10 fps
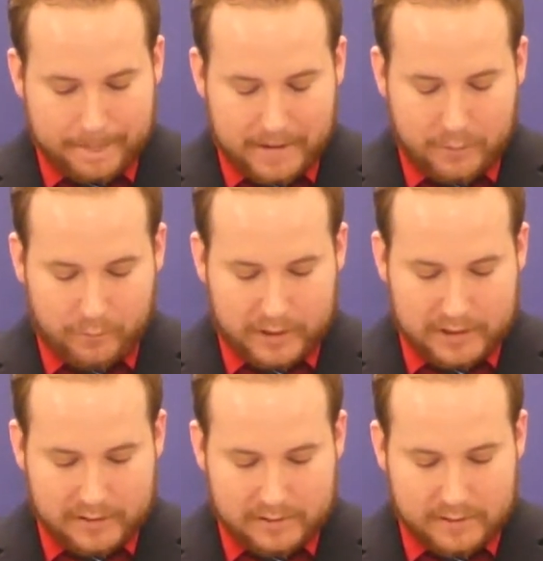And it
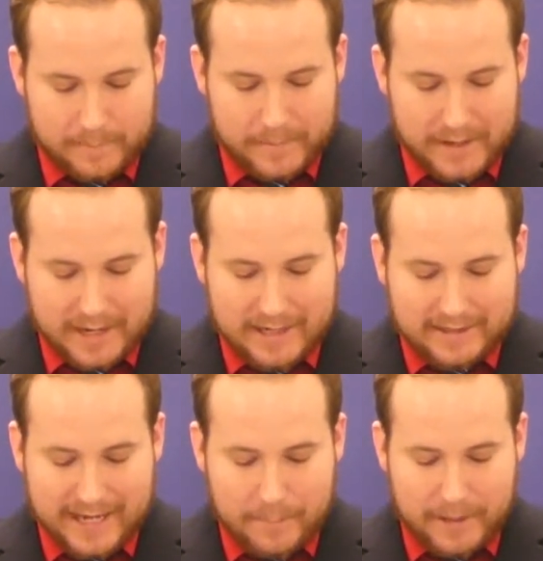reads,
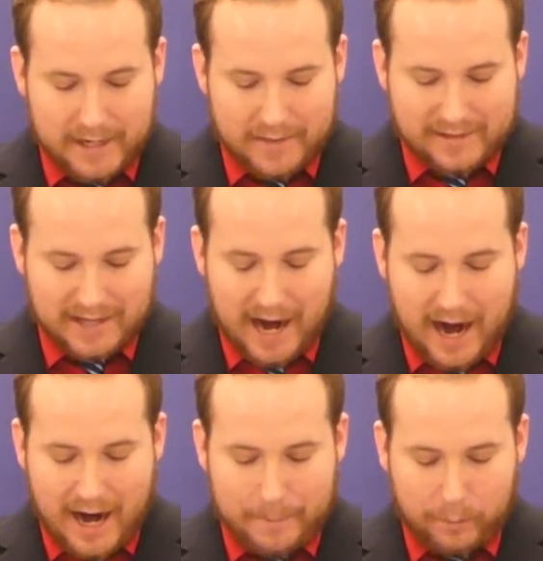In Gibeon, that's the
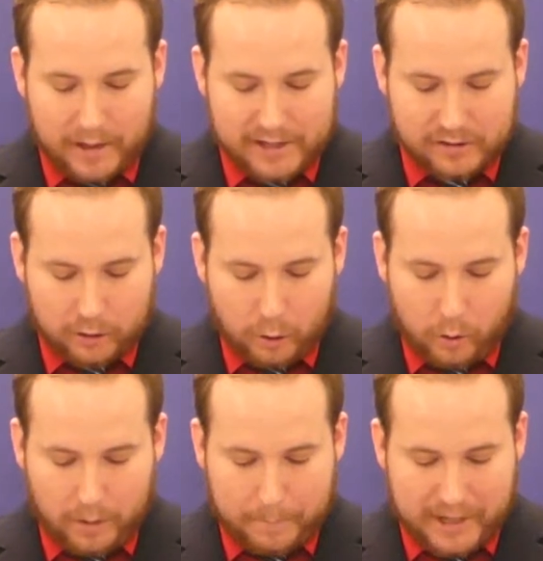high place, the
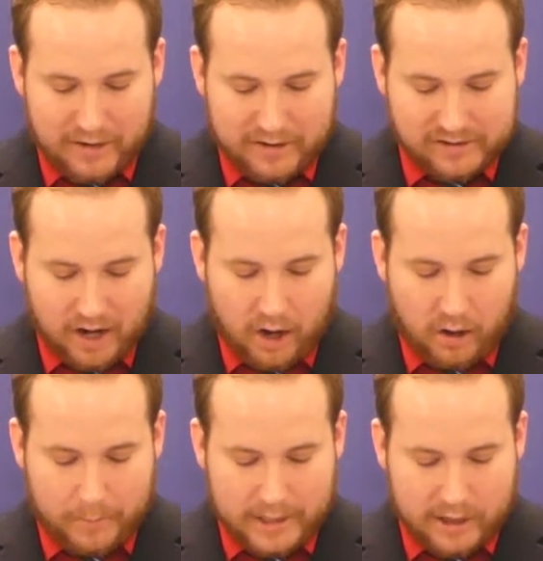Lord appeared to
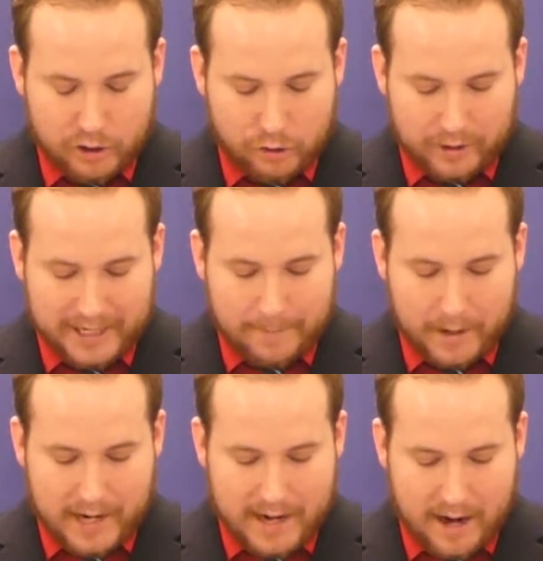Solomon in a dream
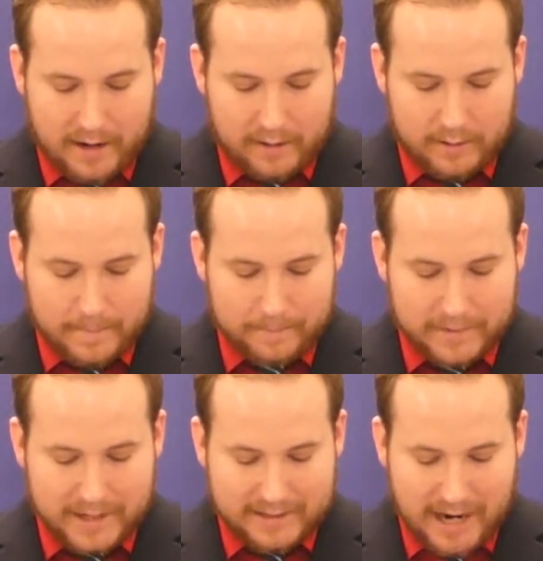by night.
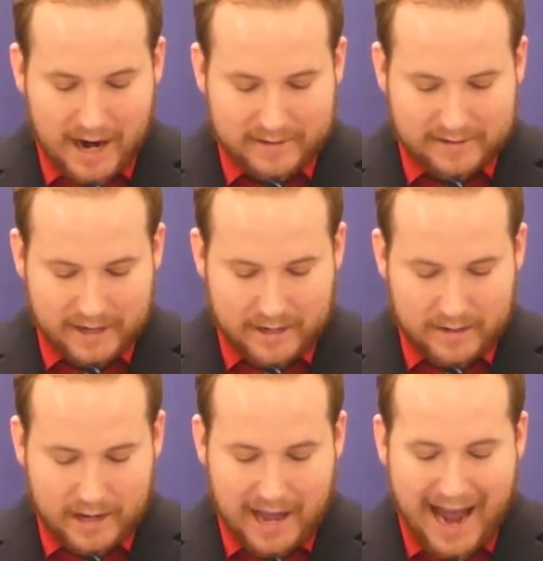And God
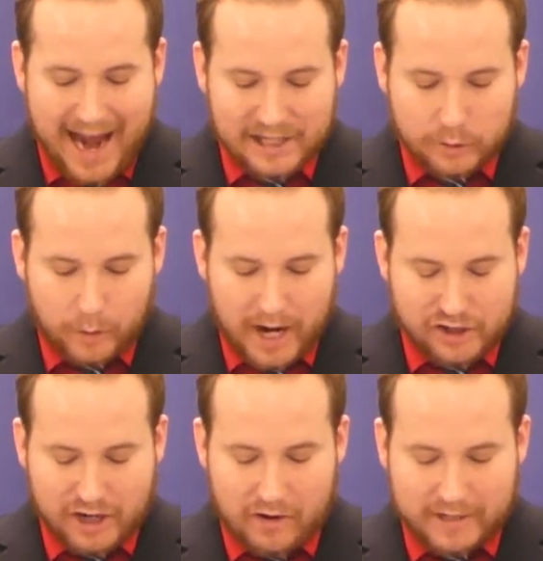said, Ask what
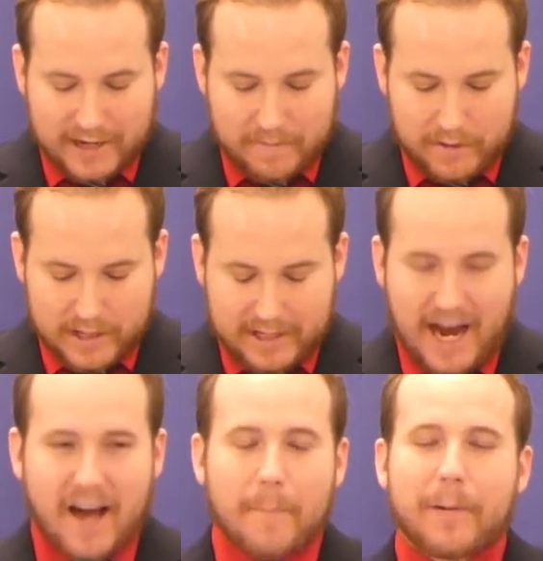I shall give thee.
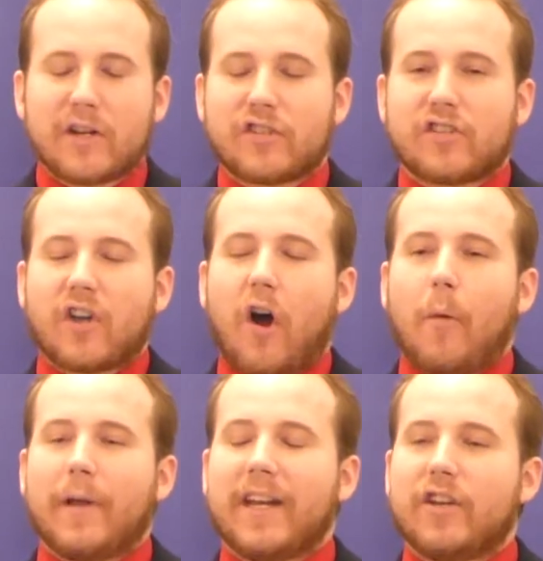God appears to
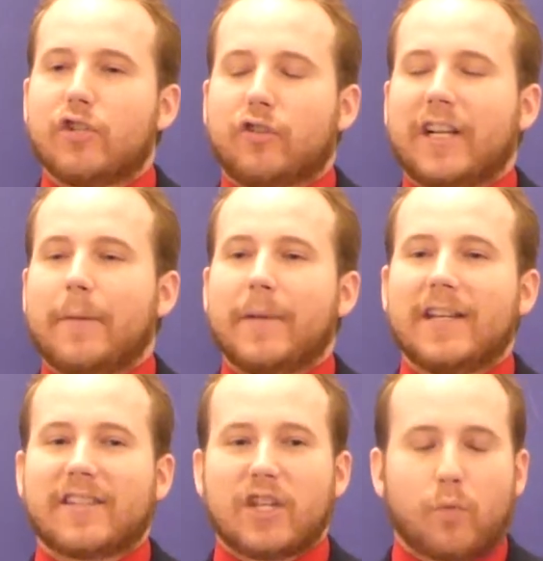Solomon in a dream, and
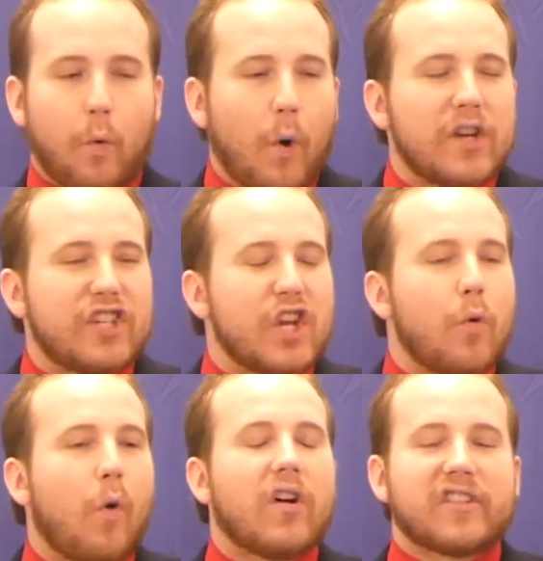he says, Well, what do
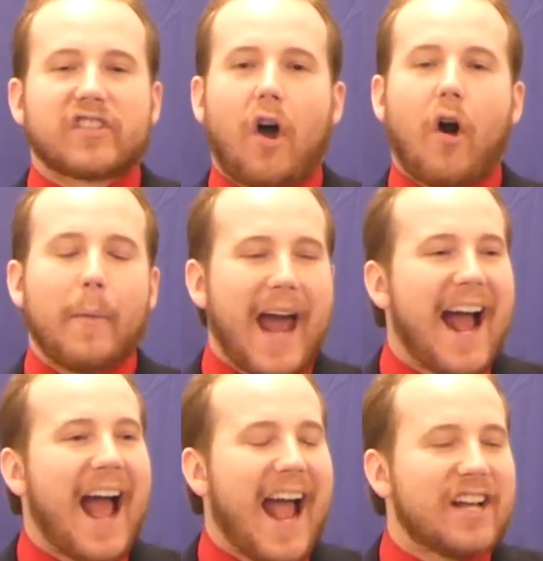you want, Solomon?
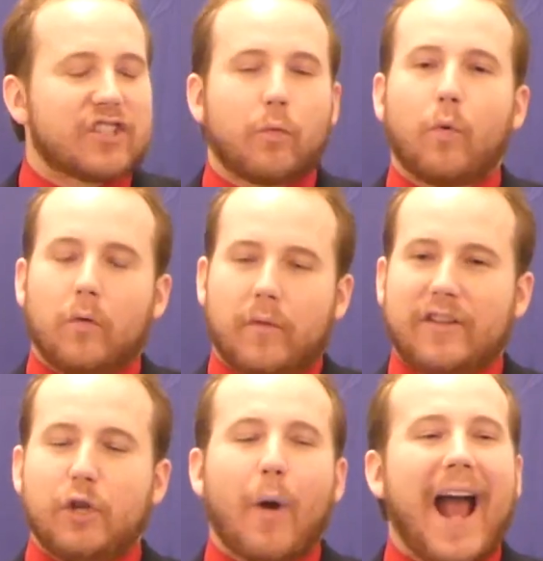ask,
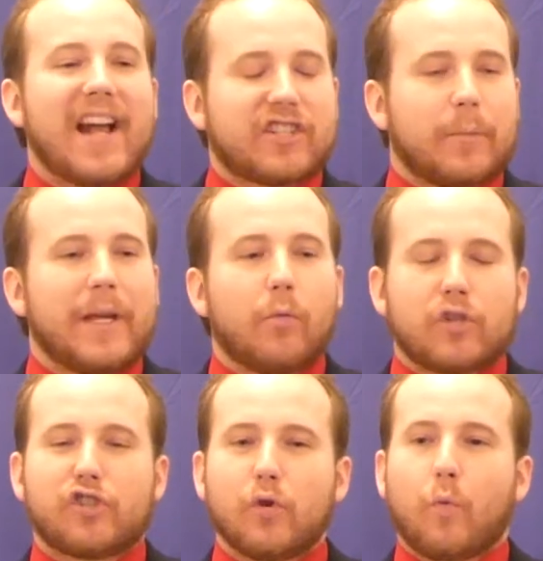you ask me
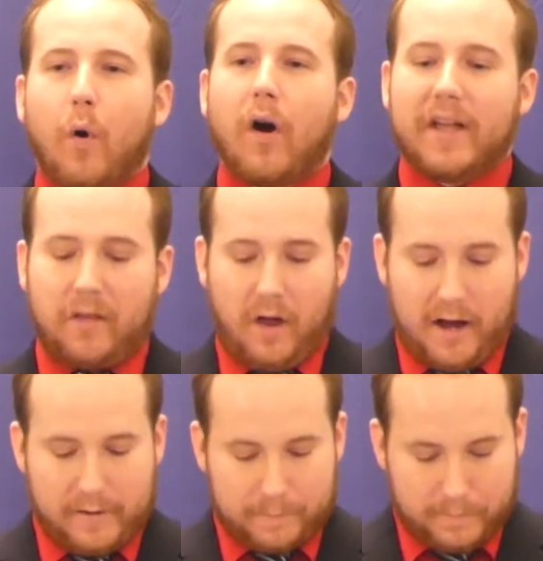what you want in
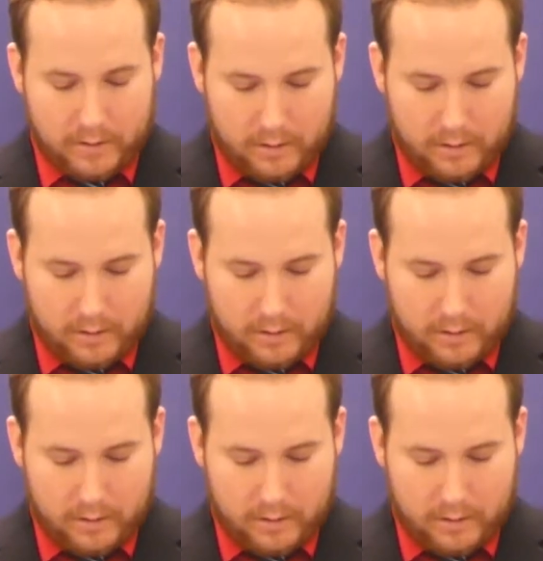life.